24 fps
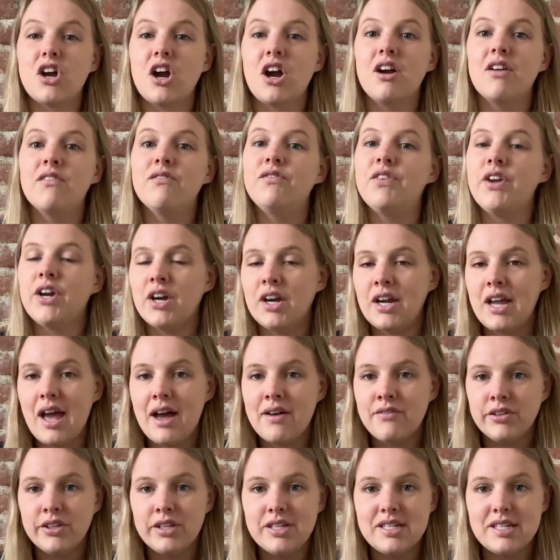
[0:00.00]
are very
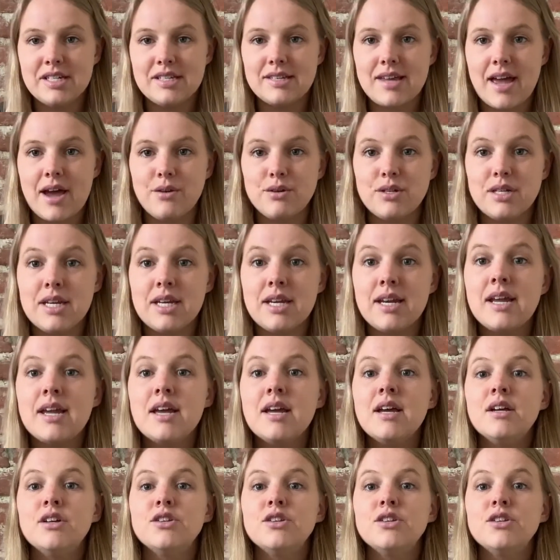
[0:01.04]
heavily discounted.